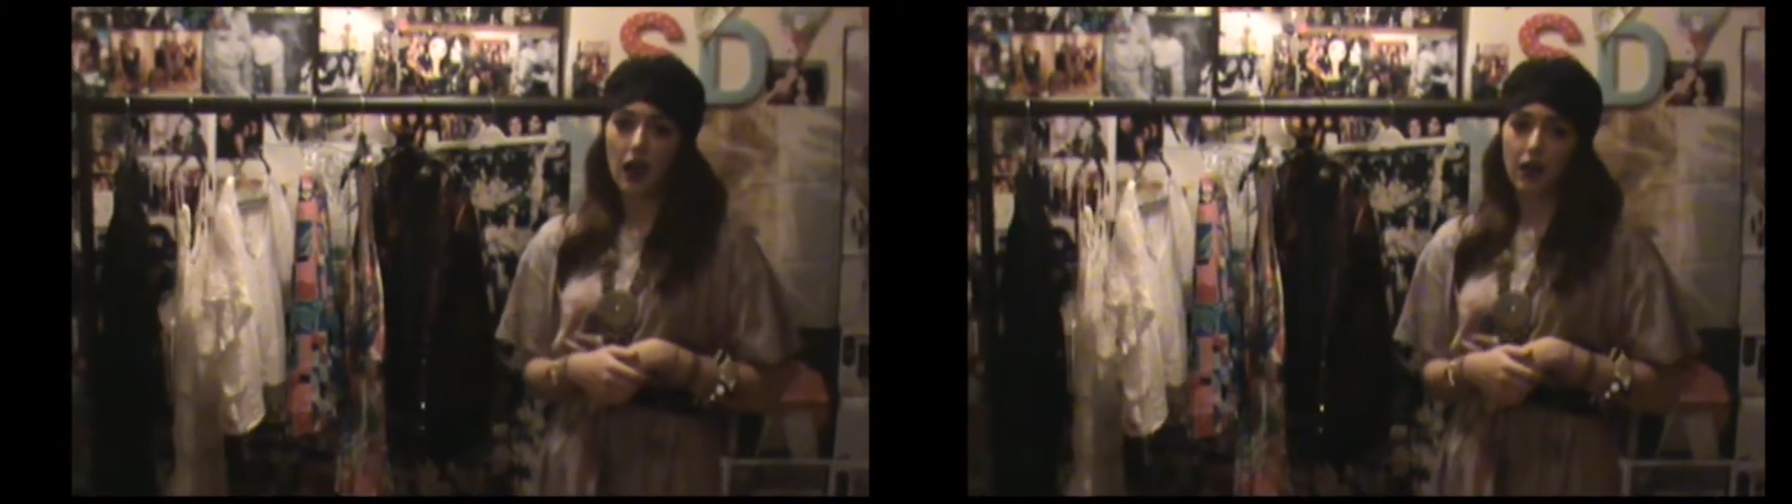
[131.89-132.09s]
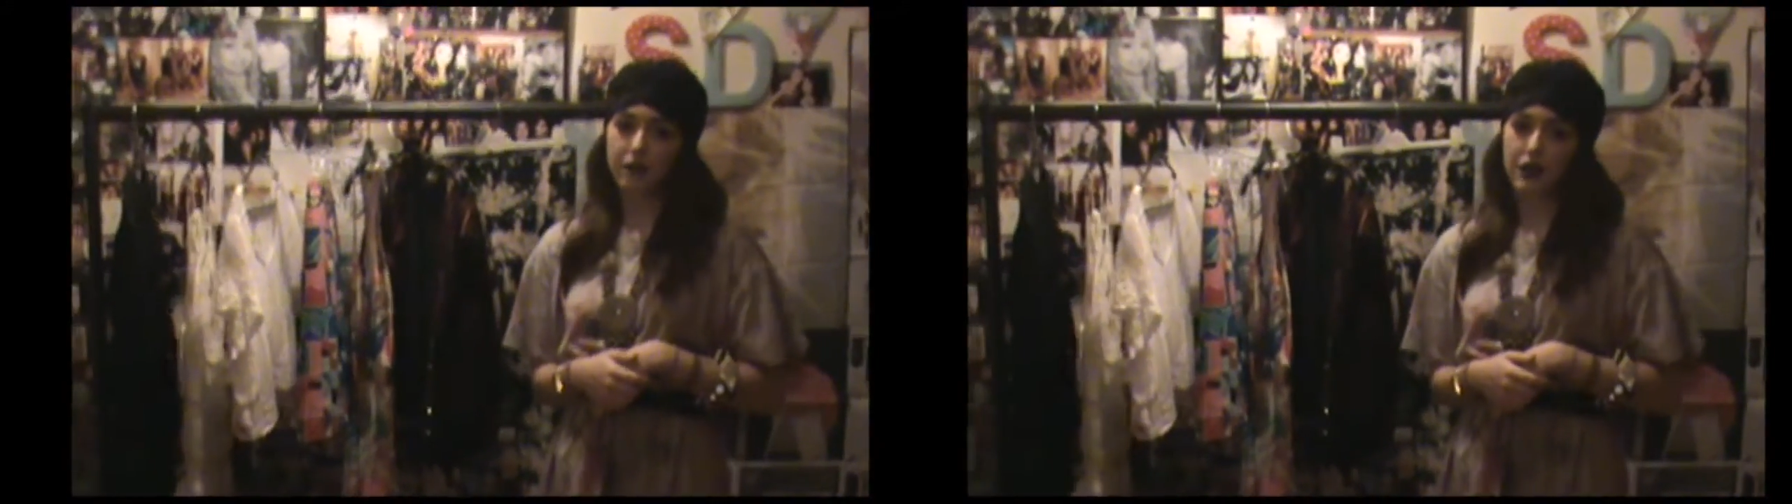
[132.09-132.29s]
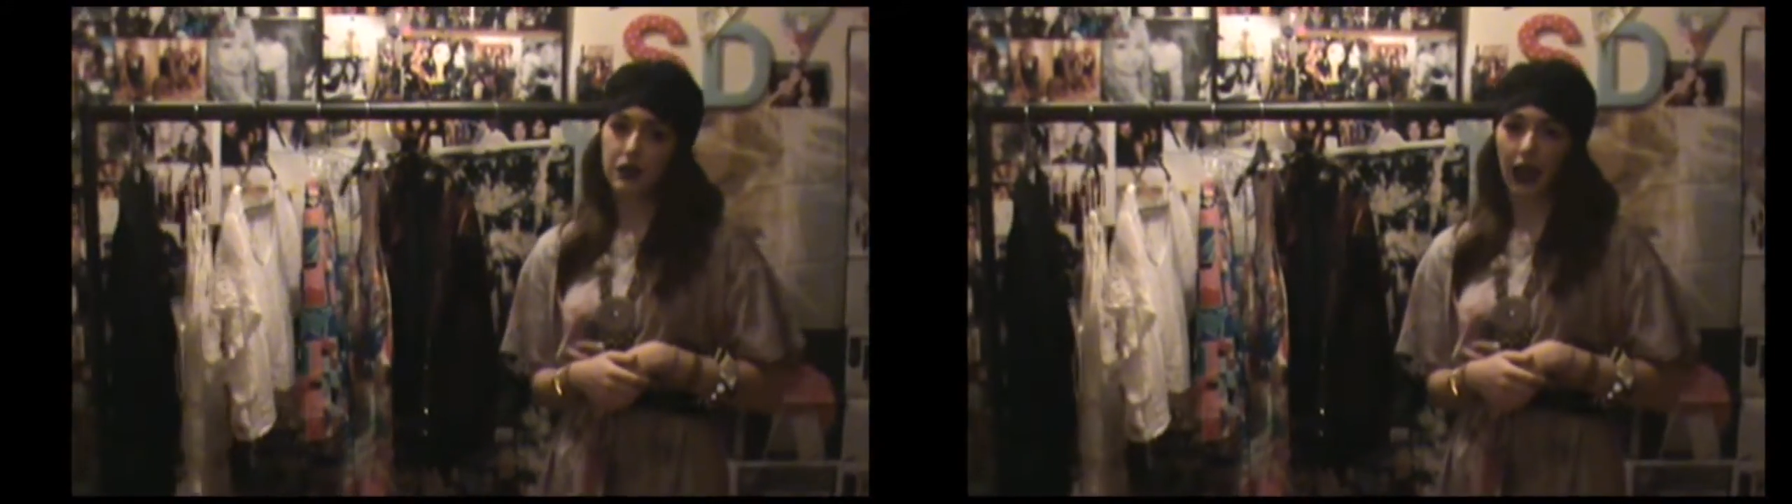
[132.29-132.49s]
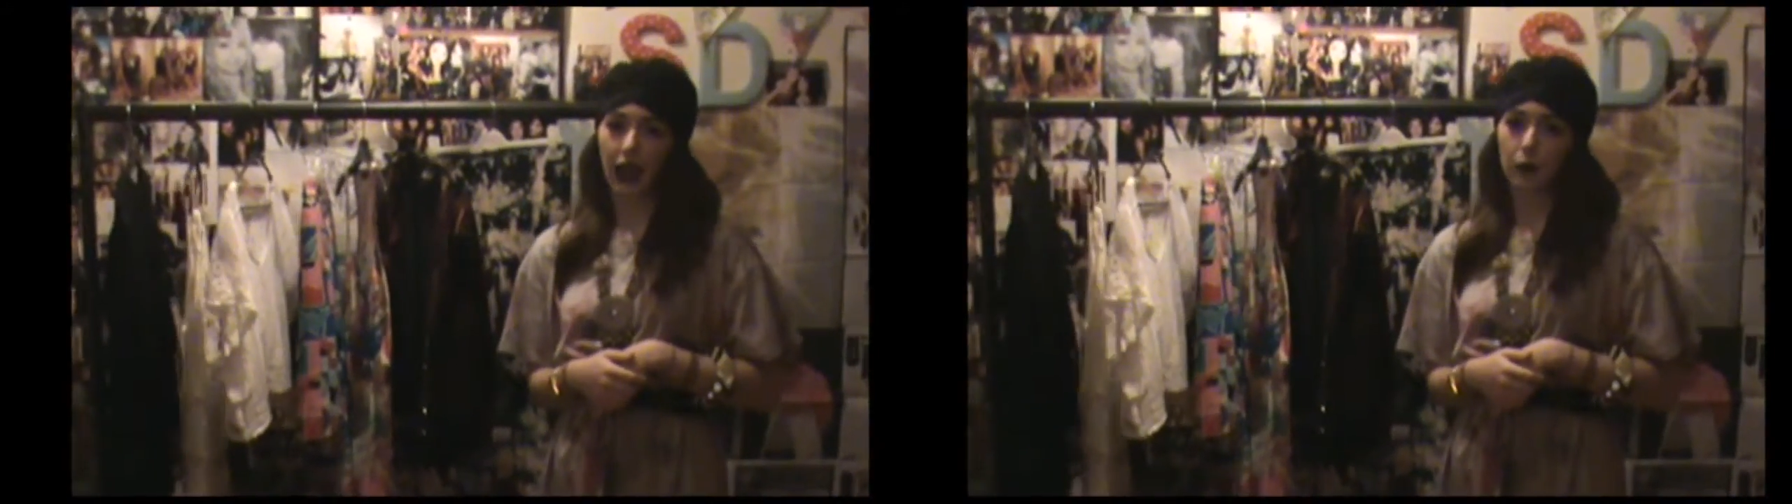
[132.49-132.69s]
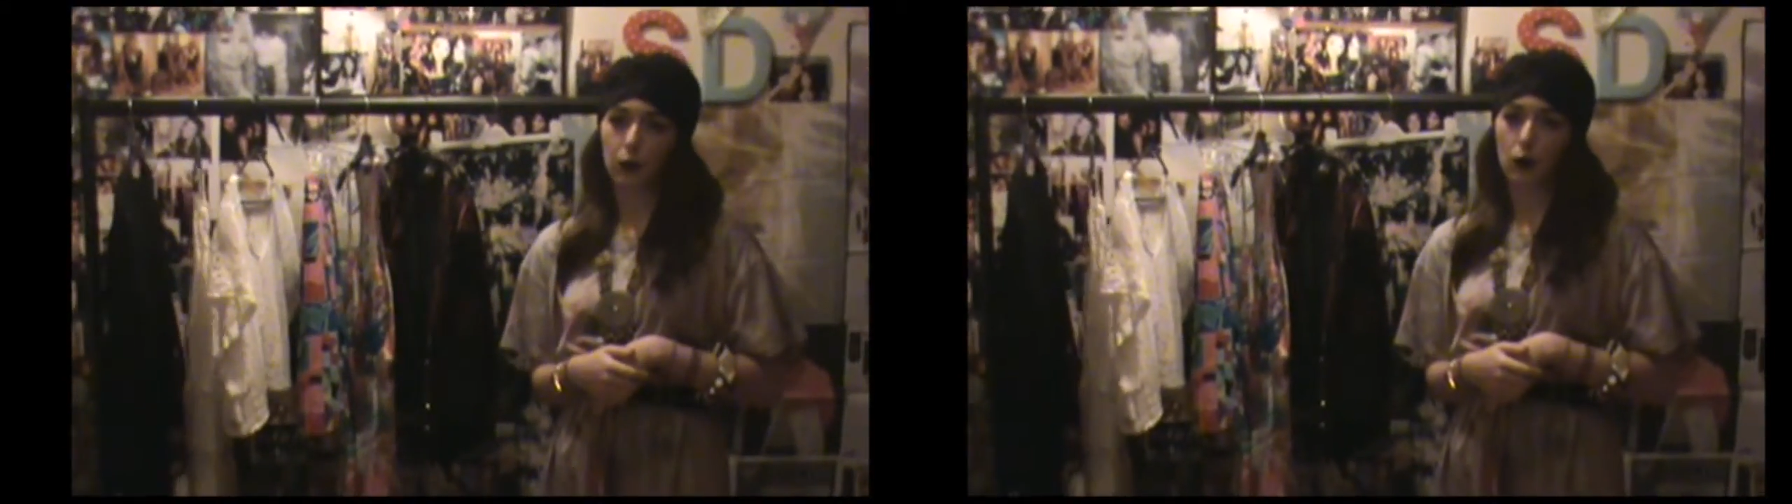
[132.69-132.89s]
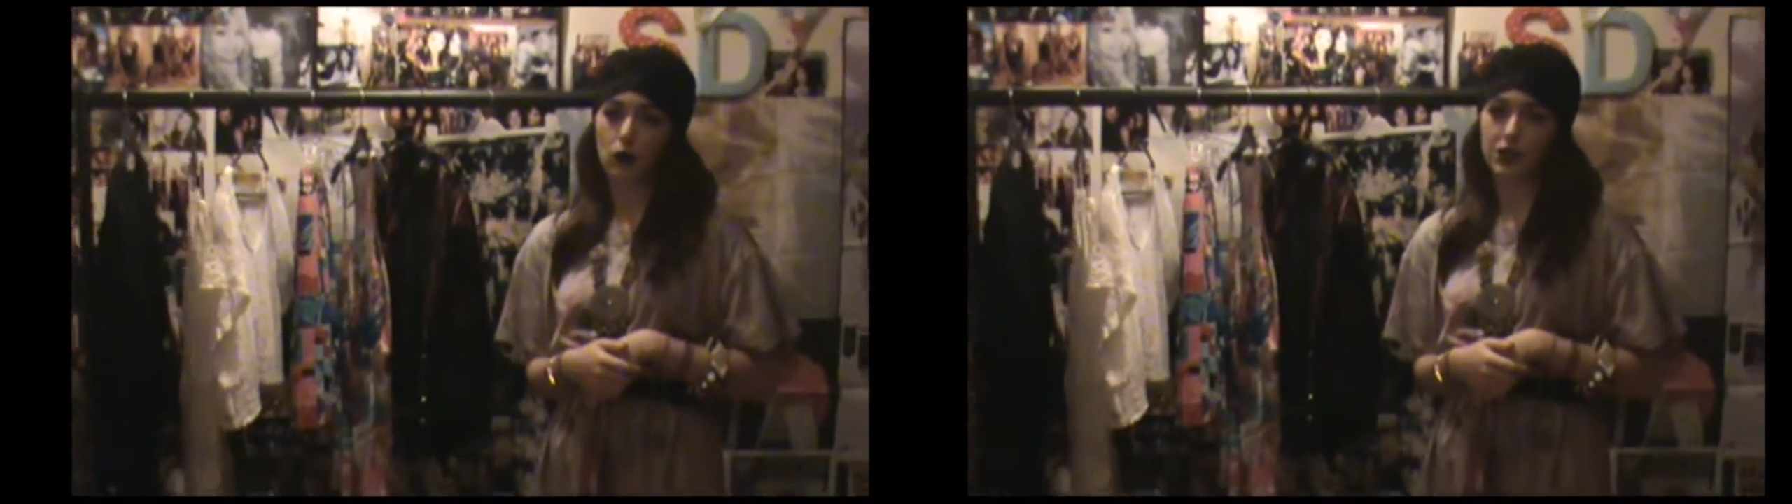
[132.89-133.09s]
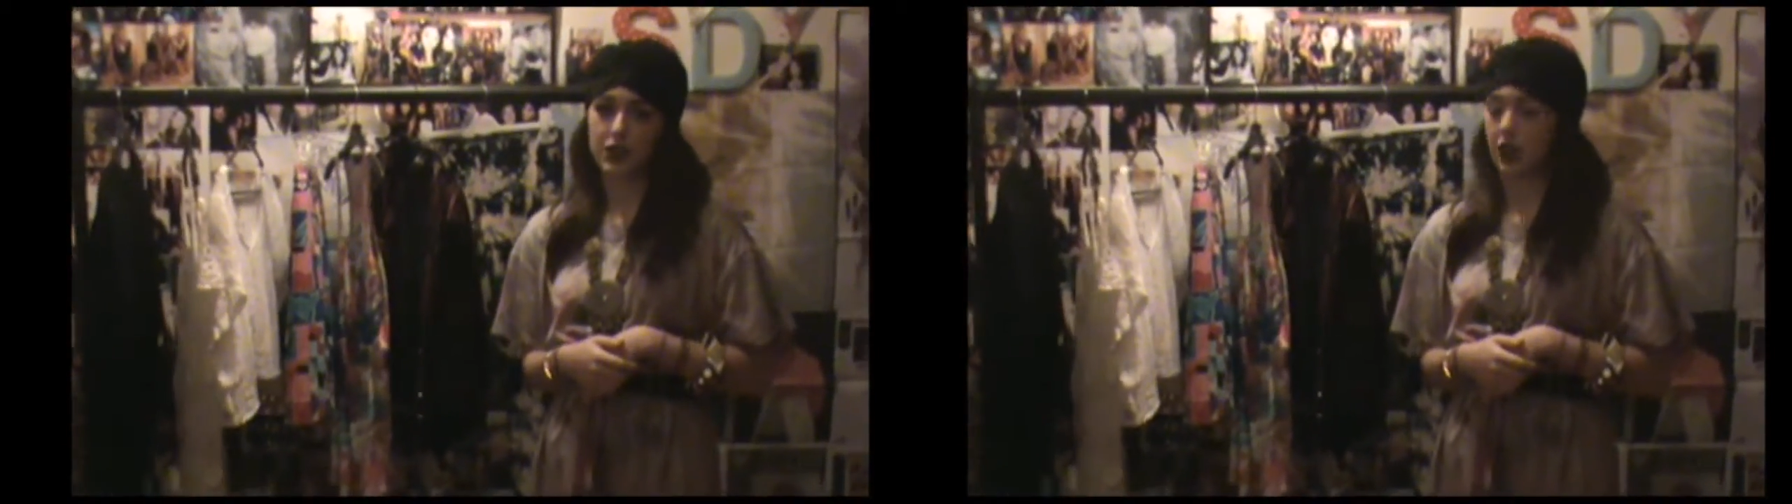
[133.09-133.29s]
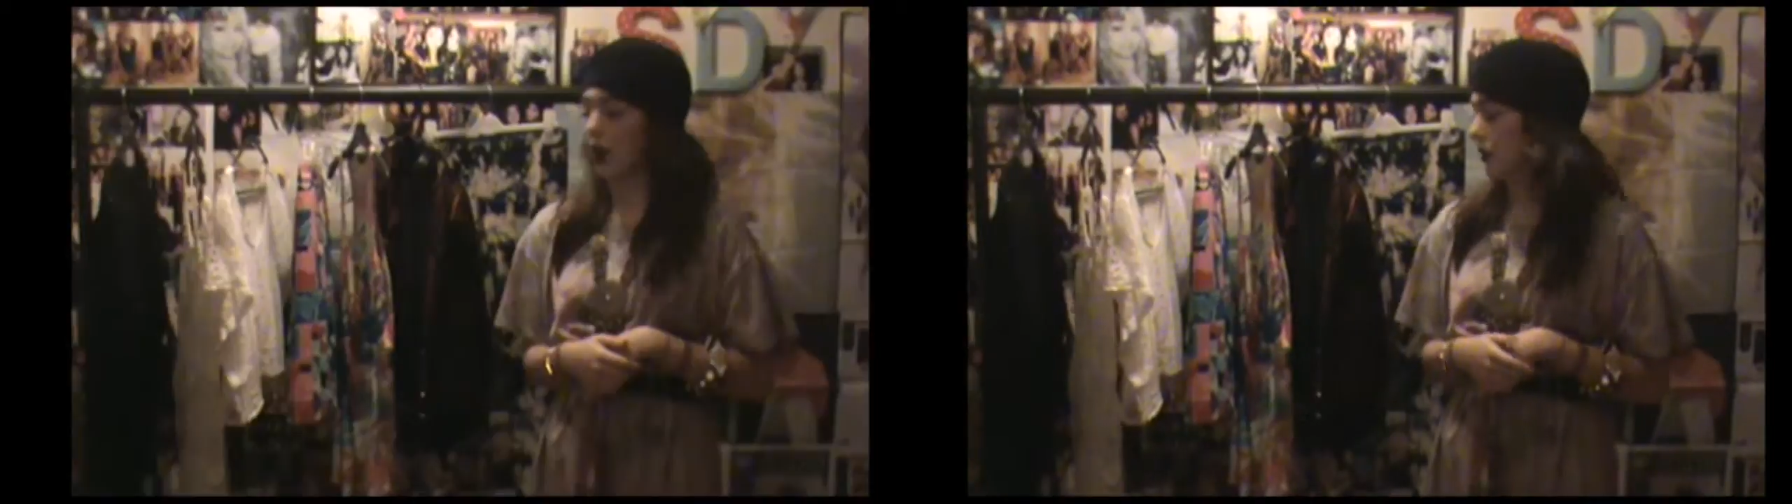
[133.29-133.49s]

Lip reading: catwalks, you know,